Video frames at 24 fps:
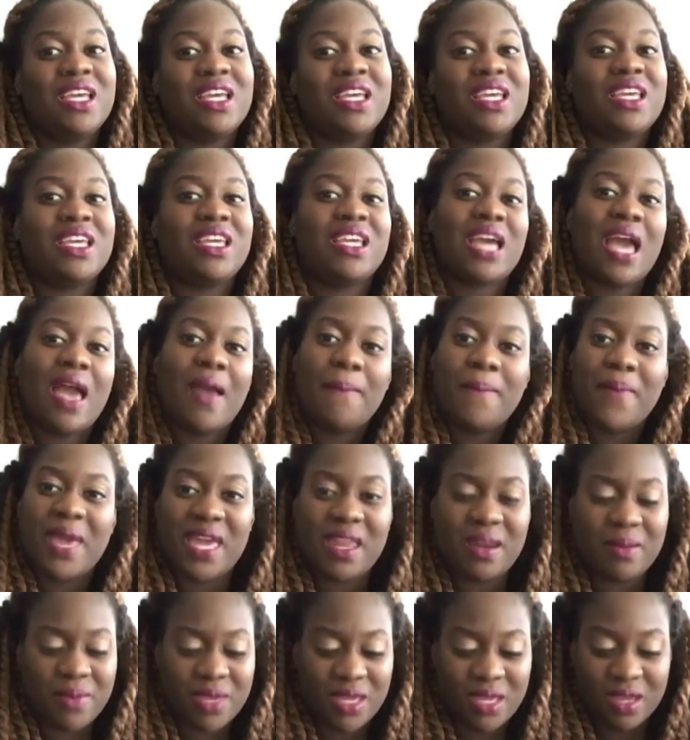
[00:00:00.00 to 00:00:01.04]
And he got
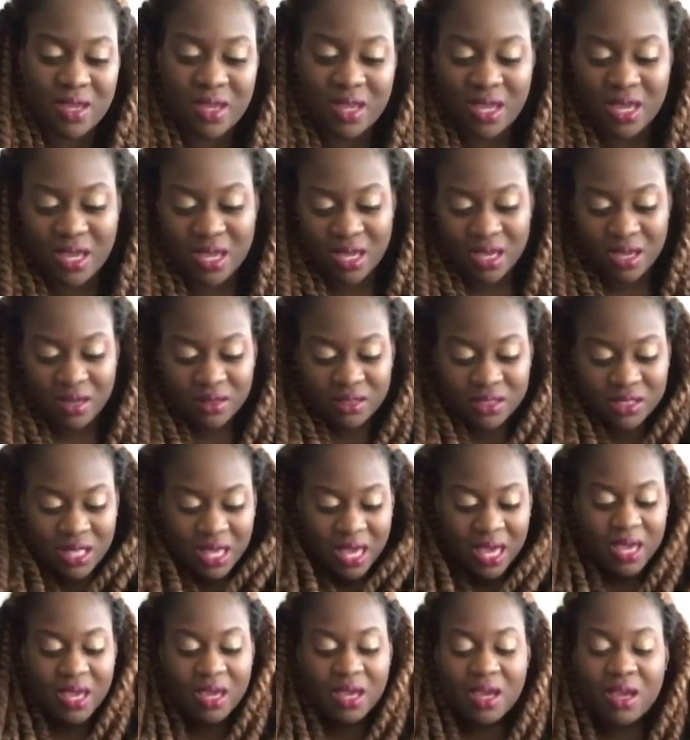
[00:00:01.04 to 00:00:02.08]
mad at me. I was
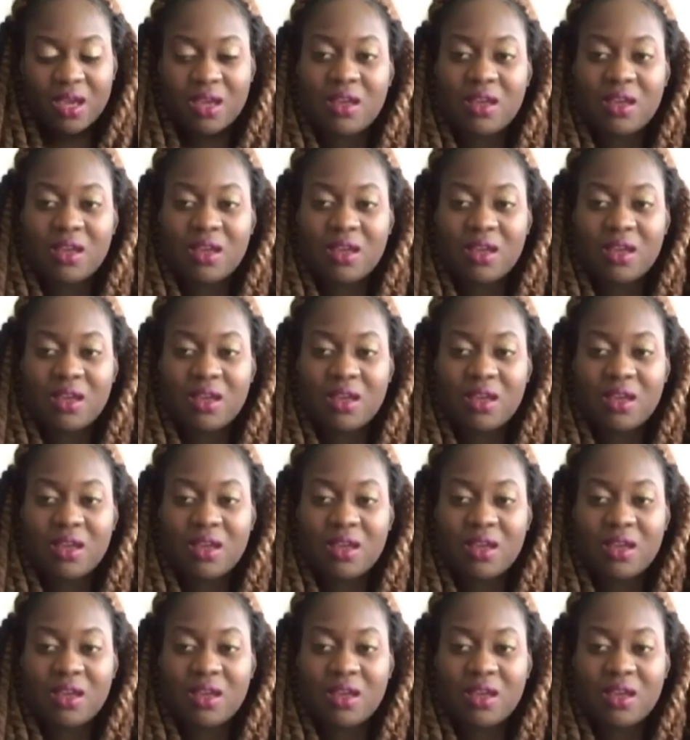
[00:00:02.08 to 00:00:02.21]
like,